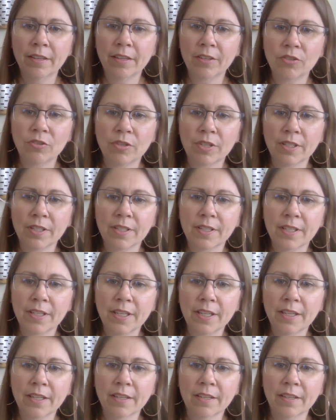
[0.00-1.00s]
as you can
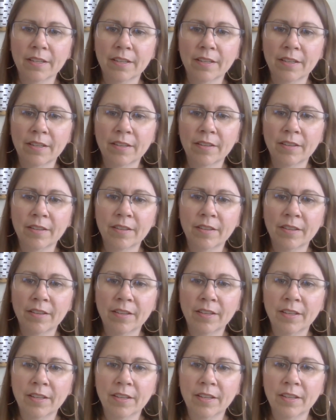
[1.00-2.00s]
see.
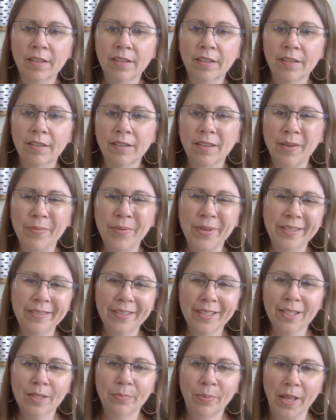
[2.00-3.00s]
I
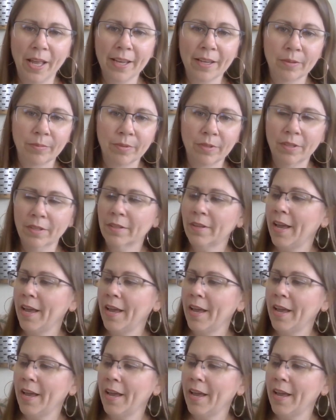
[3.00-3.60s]
mean, it's pliable.